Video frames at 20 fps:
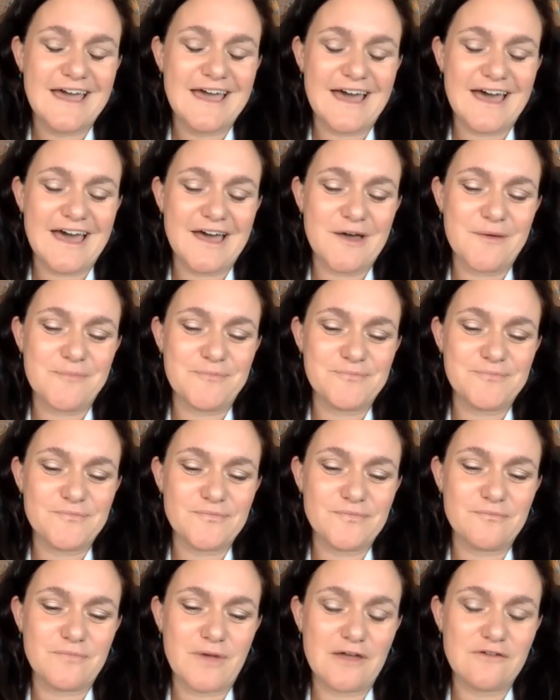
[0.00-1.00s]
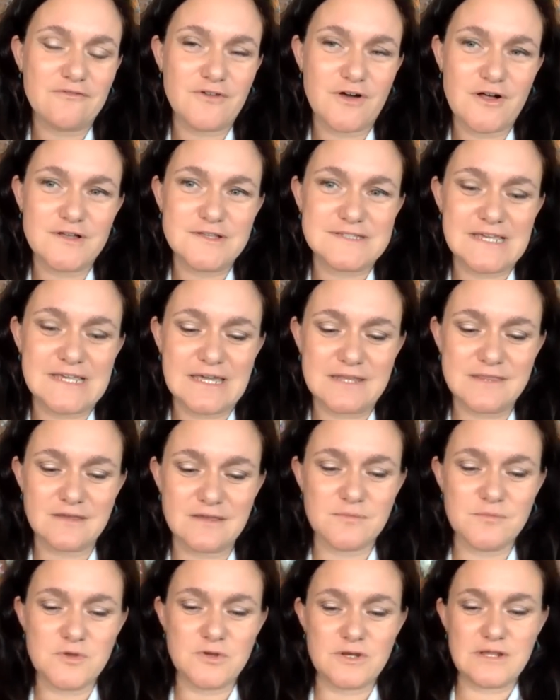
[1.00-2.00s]
um, by Vols and the
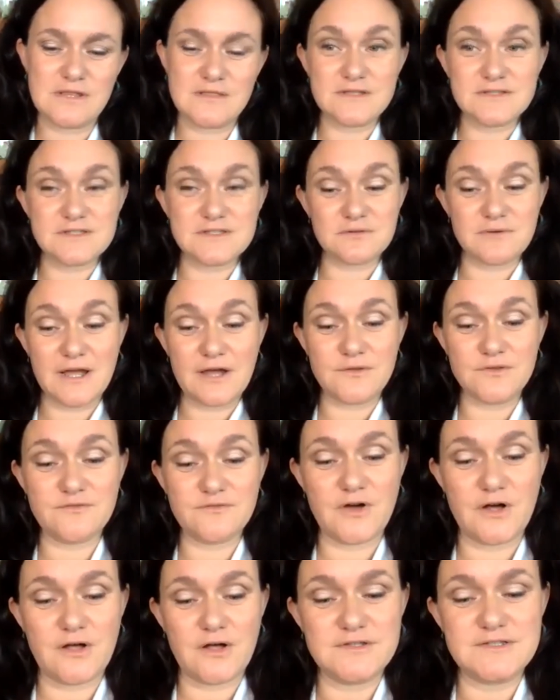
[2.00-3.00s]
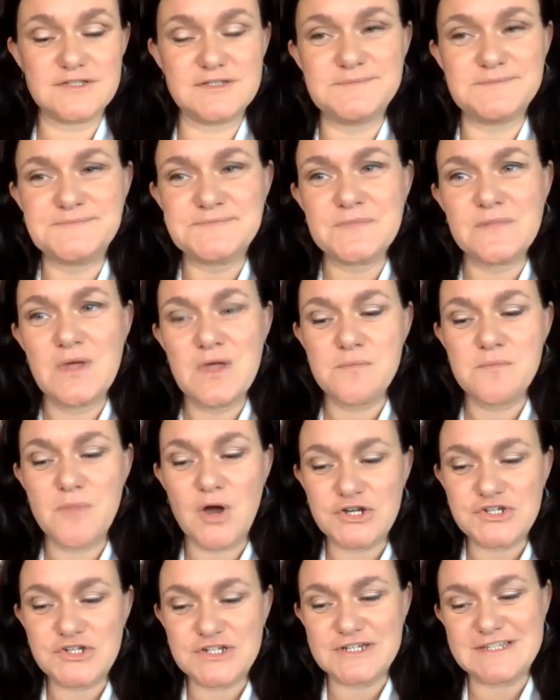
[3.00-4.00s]
community that surrounds Vols.
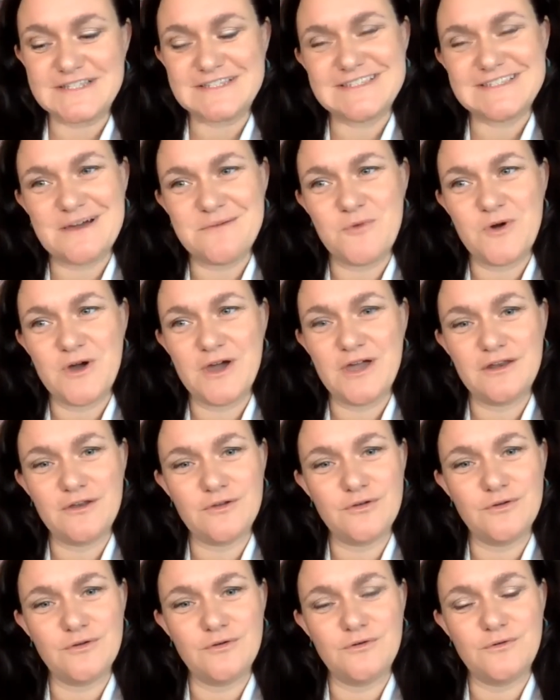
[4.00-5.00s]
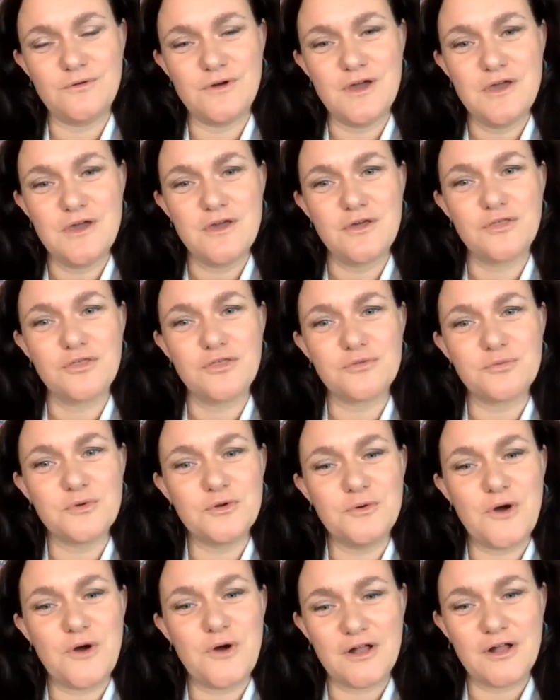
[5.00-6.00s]
Marcia is someone who,
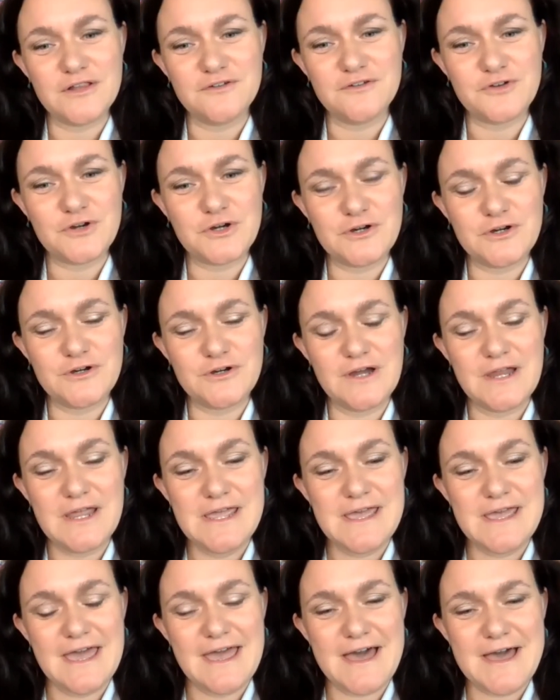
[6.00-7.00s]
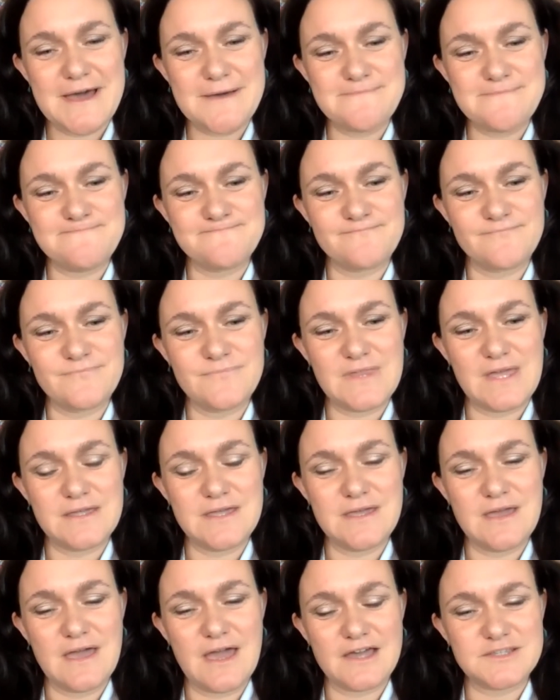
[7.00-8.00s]
through all of her um,
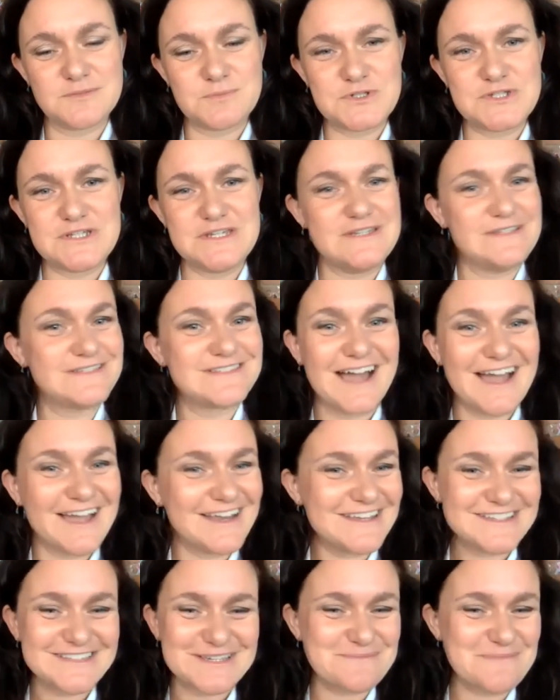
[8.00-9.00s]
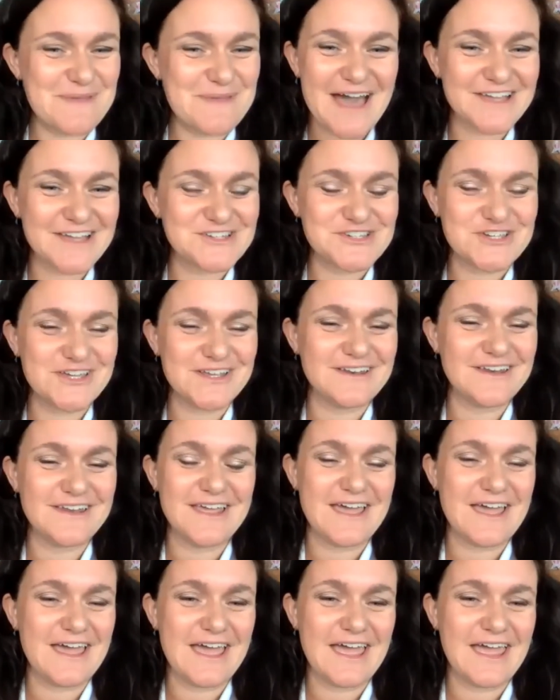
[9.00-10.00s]
expertise, kindness, compassion,
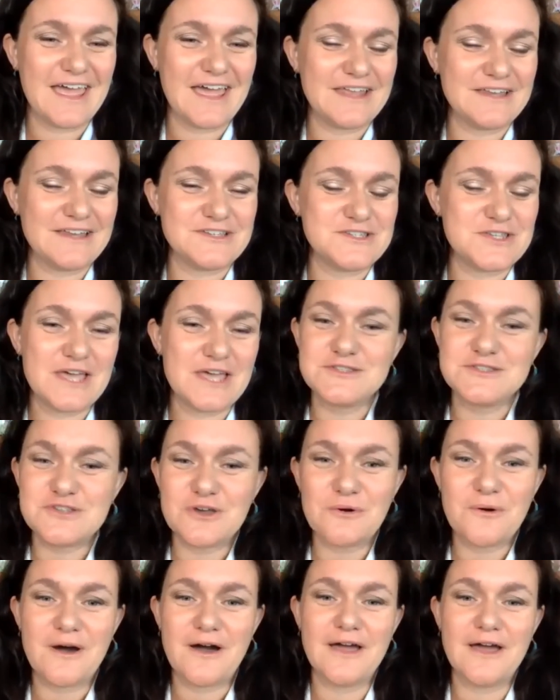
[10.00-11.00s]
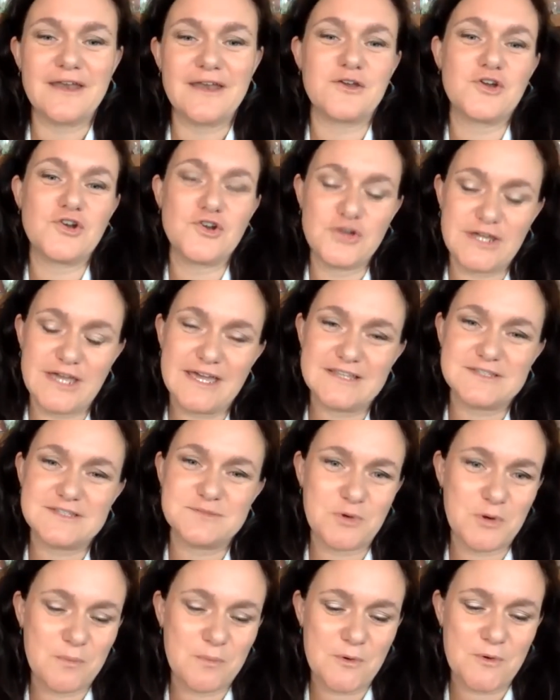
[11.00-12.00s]
and, and so on, creates
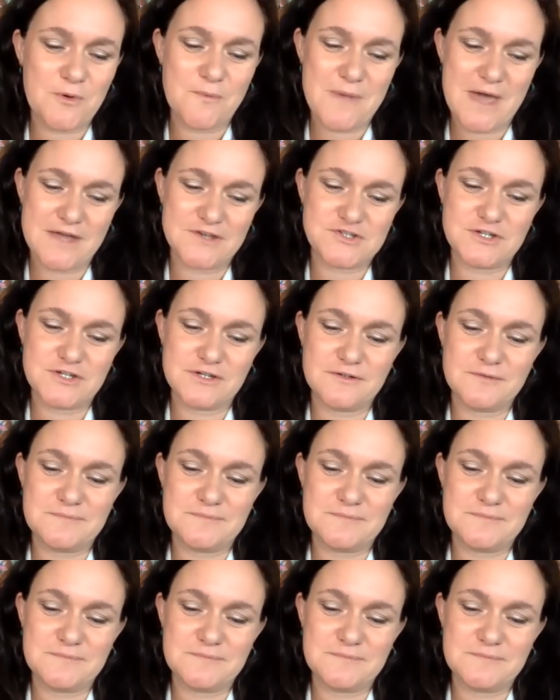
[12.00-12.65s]
pro bono magic.